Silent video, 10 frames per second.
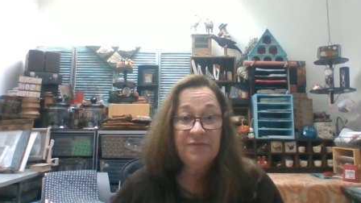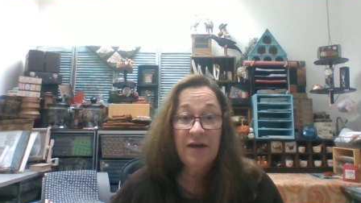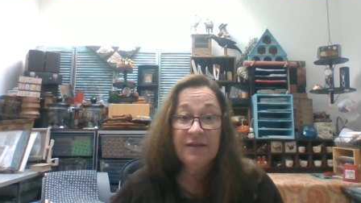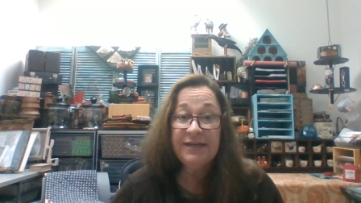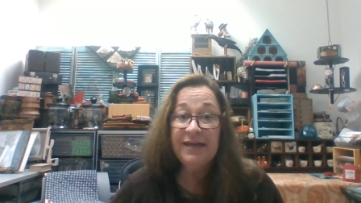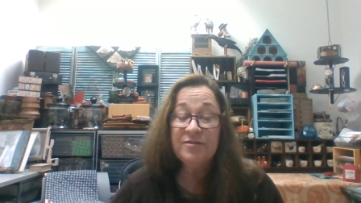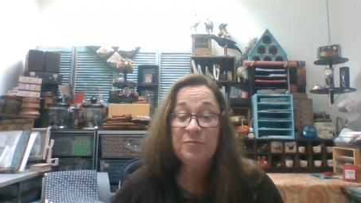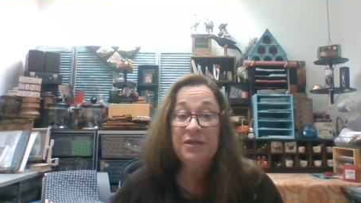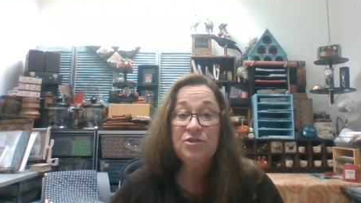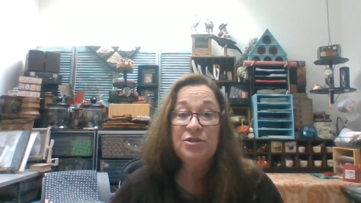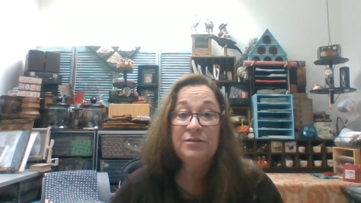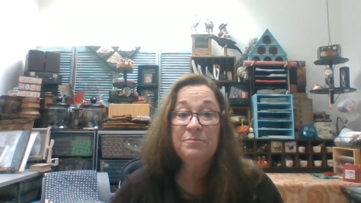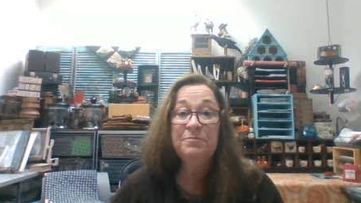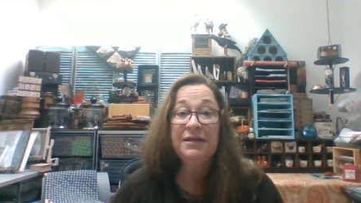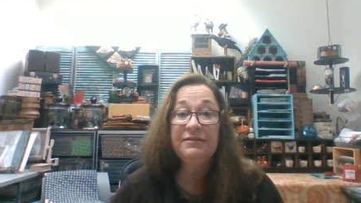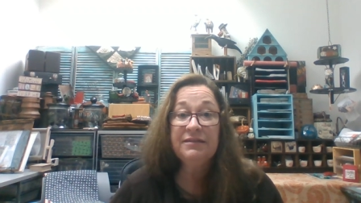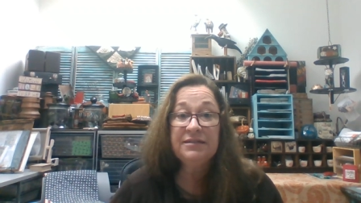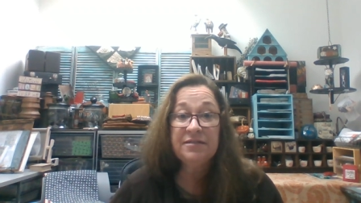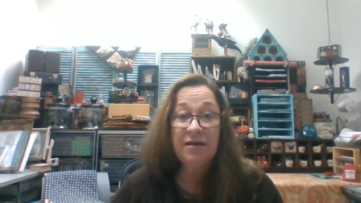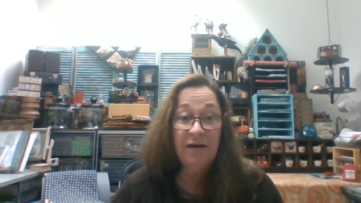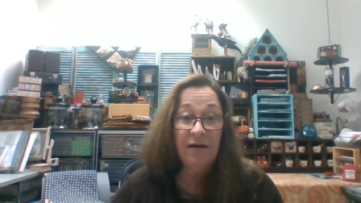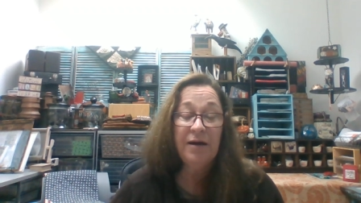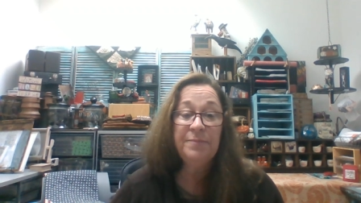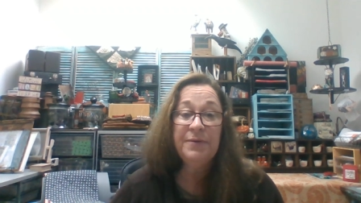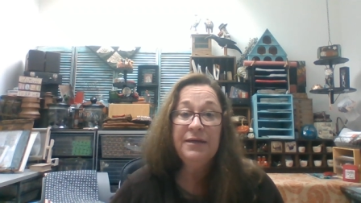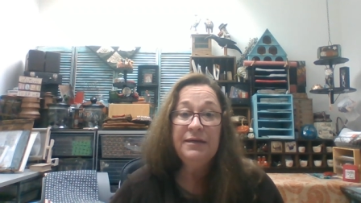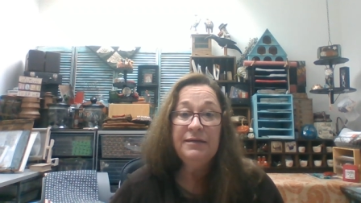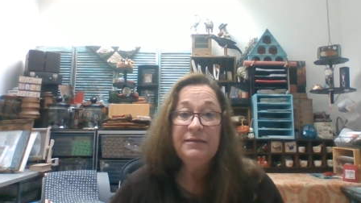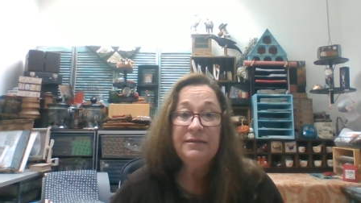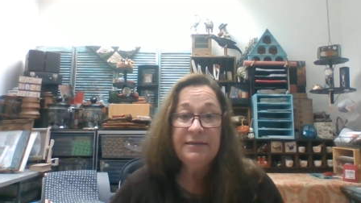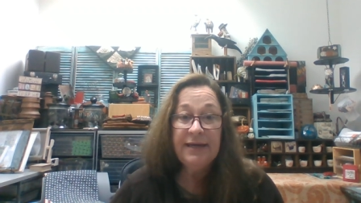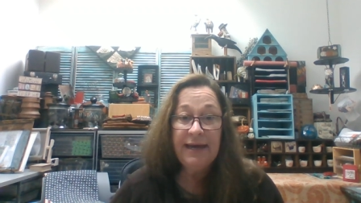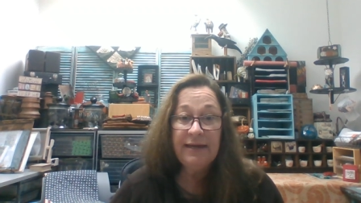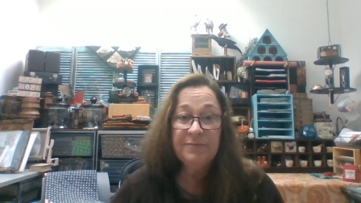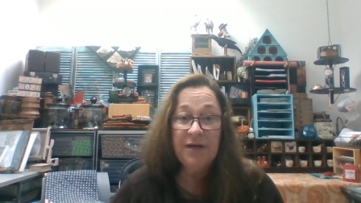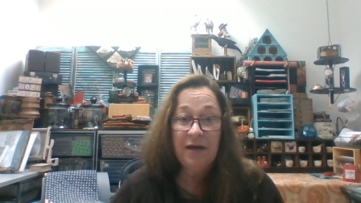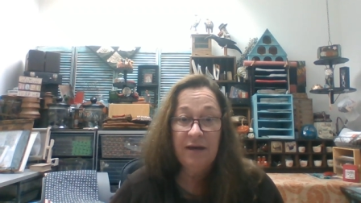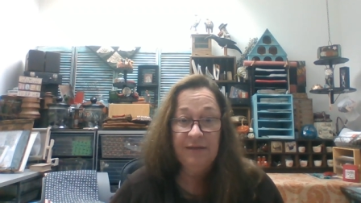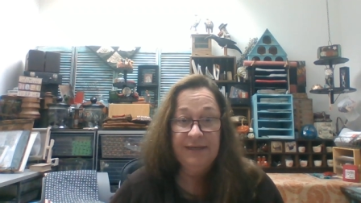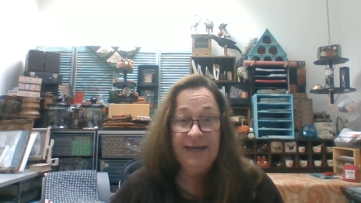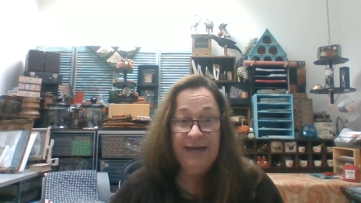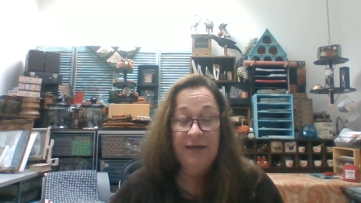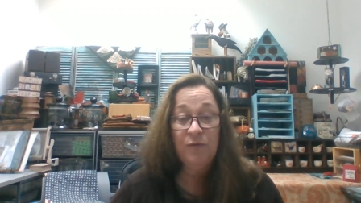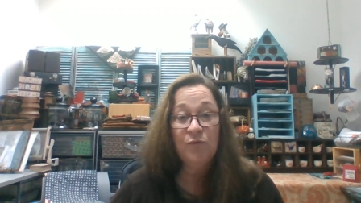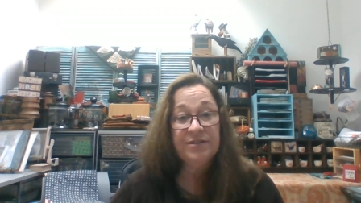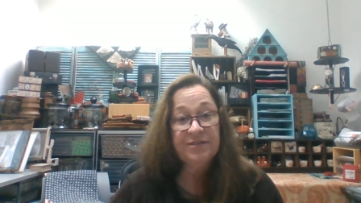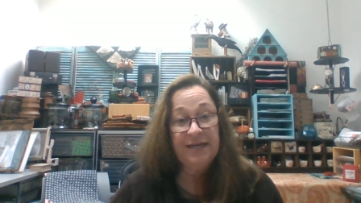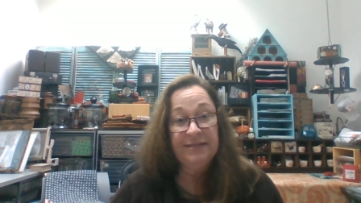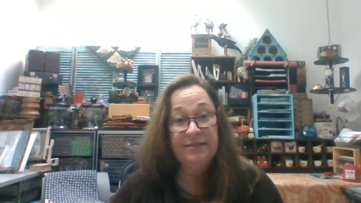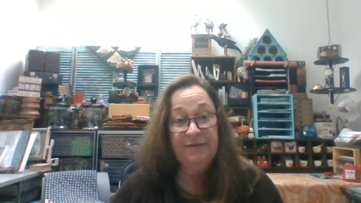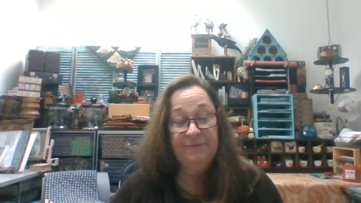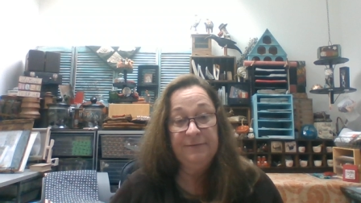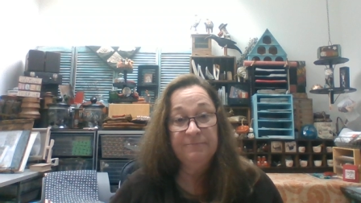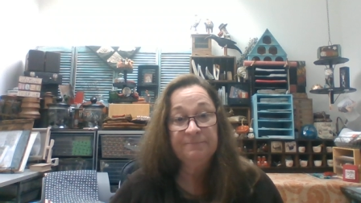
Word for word: holidays mentioned, but the top named holiday was Thanksgiving.